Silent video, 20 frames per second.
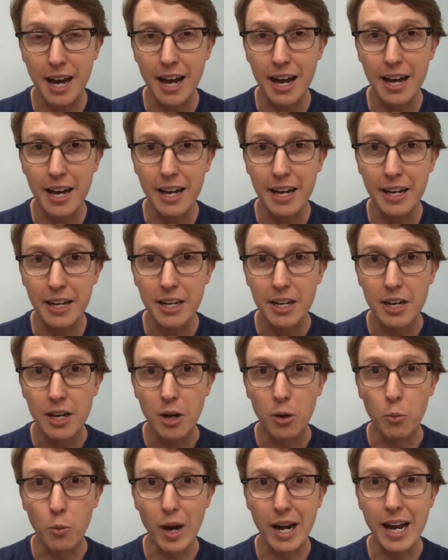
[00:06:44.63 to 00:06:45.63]
I
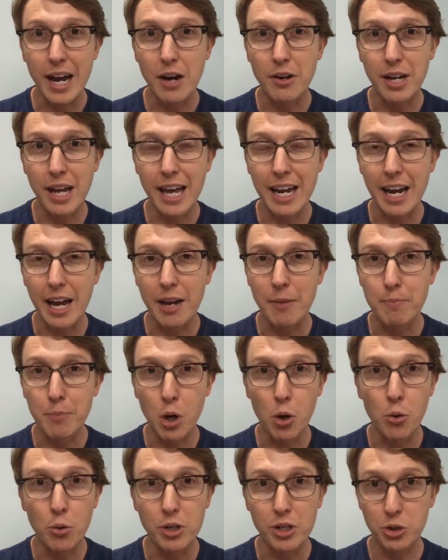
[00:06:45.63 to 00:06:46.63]
went out and I
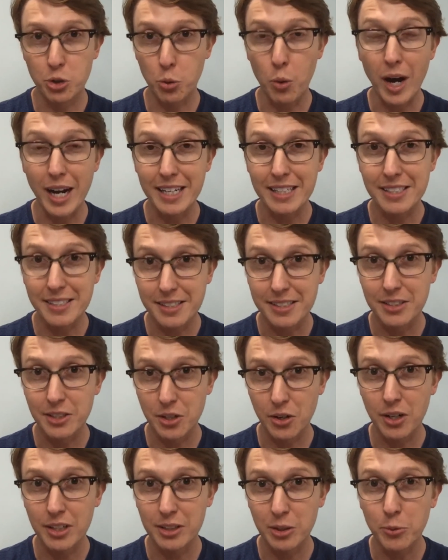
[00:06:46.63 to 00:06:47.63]
mowed twice
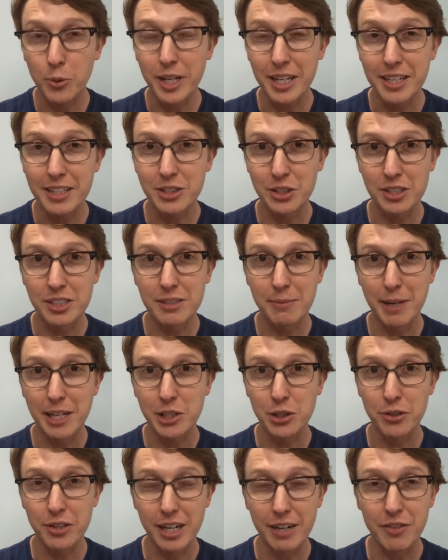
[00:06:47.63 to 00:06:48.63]
during the week just to make
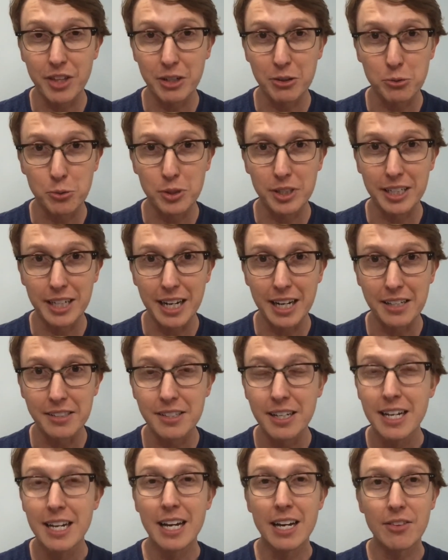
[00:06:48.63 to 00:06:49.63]
sure that everything was really
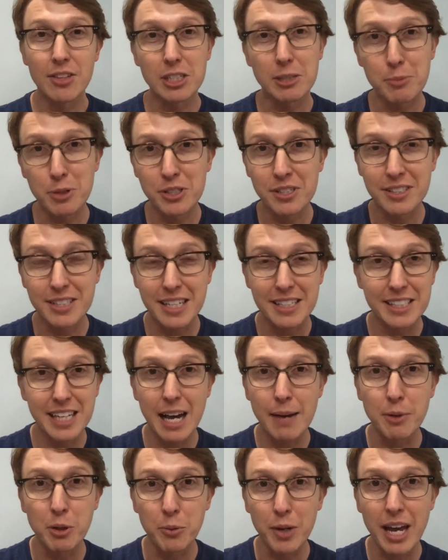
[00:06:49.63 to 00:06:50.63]
nice. And this person says,
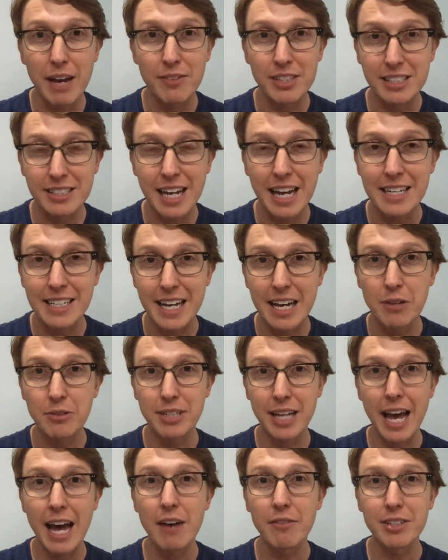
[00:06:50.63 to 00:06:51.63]
yeah, but we haven't sat down
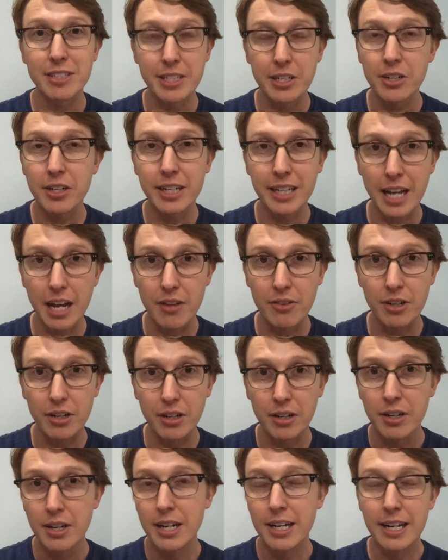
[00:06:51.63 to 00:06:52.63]
to have a dinner
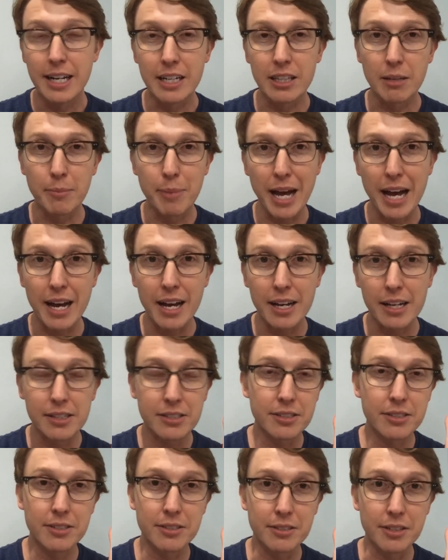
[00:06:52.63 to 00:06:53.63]
together in the
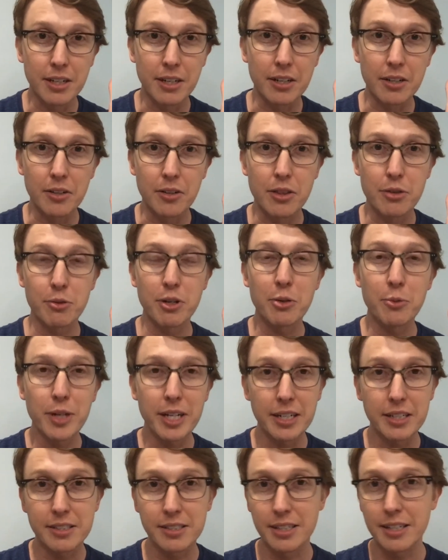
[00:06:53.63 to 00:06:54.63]
past 3
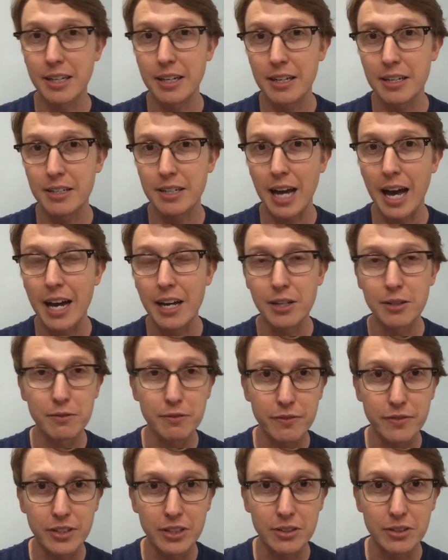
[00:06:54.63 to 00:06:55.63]
weeks and I don't
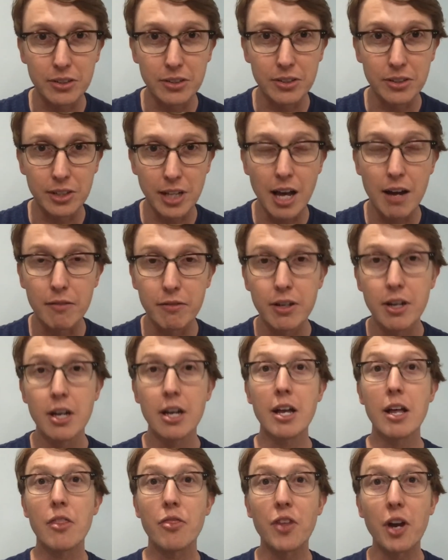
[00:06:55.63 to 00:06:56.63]
feel love.
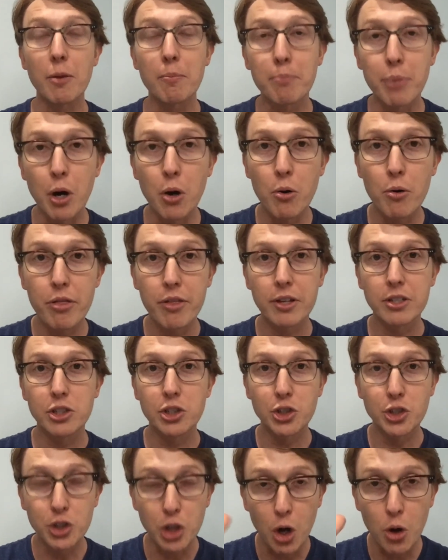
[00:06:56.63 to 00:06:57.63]
They're both
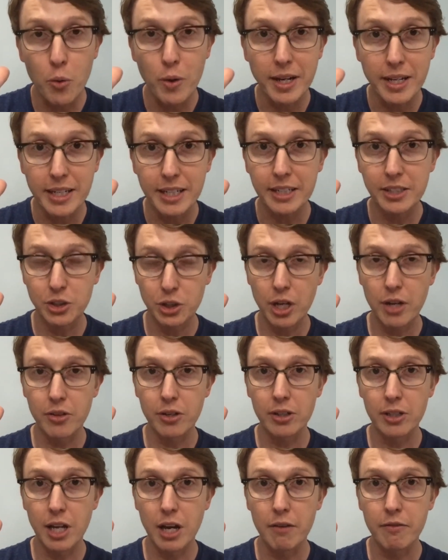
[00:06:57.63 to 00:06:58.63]
showing each
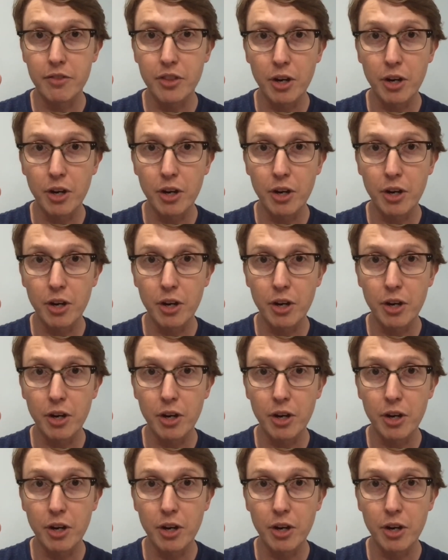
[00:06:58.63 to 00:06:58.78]
other love.